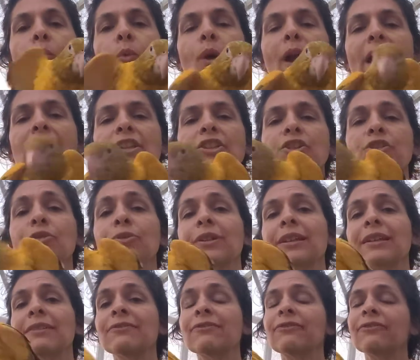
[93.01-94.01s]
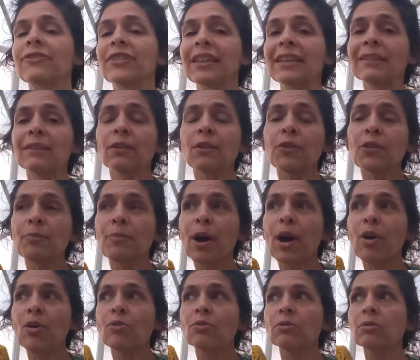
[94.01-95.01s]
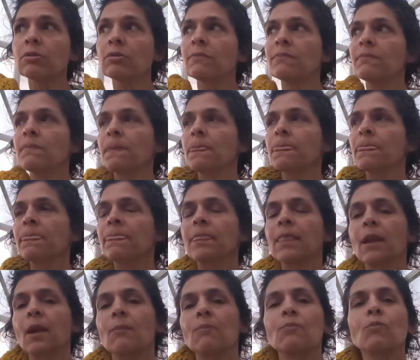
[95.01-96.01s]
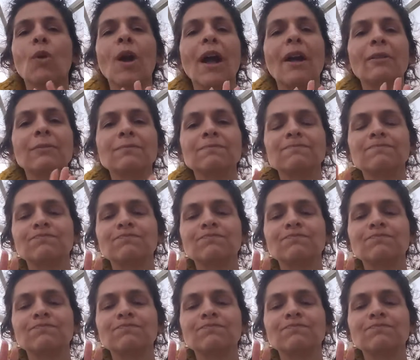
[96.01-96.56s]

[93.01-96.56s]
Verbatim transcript: When you can feel the bone, well,